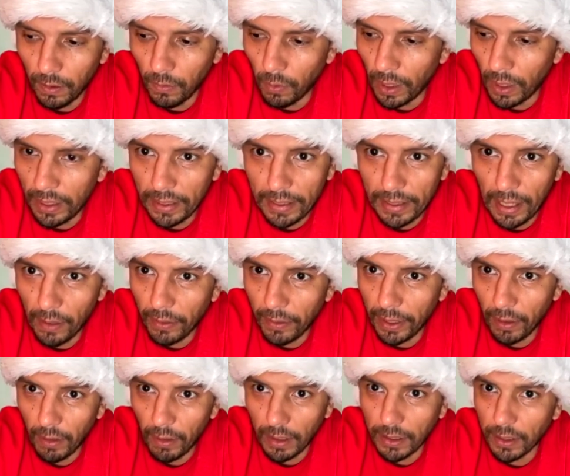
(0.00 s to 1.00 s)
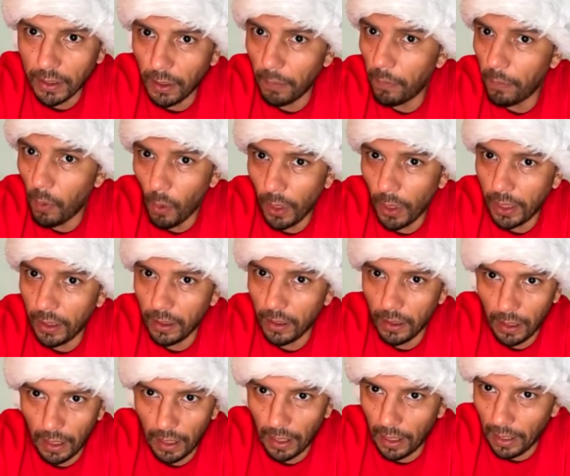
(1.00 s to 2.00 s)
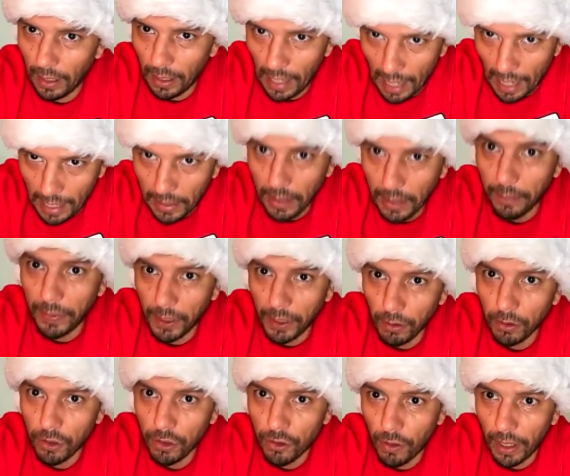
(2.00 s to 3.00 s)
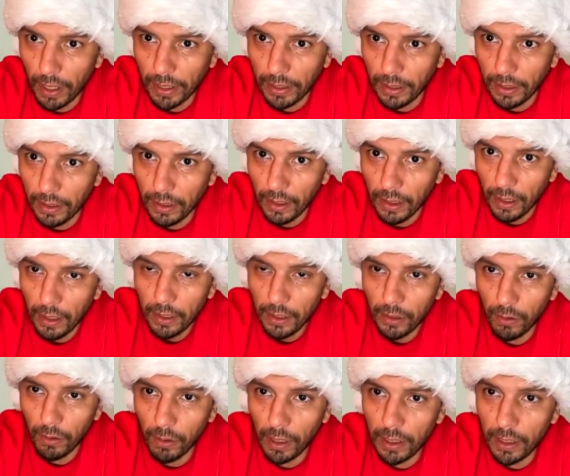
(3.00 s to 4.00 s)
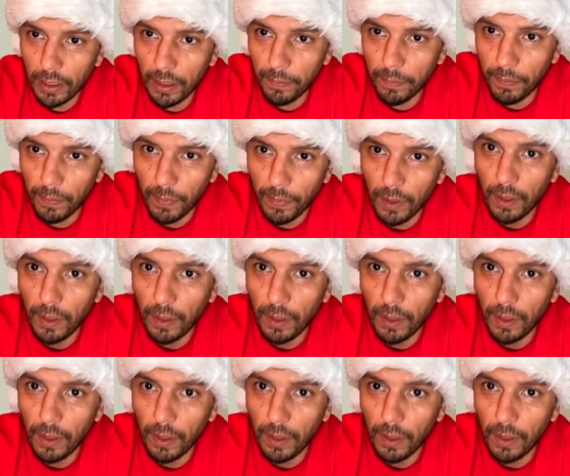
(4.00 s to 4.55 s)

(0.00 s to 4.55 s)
running downhill at some point end up heel striking. You'll end up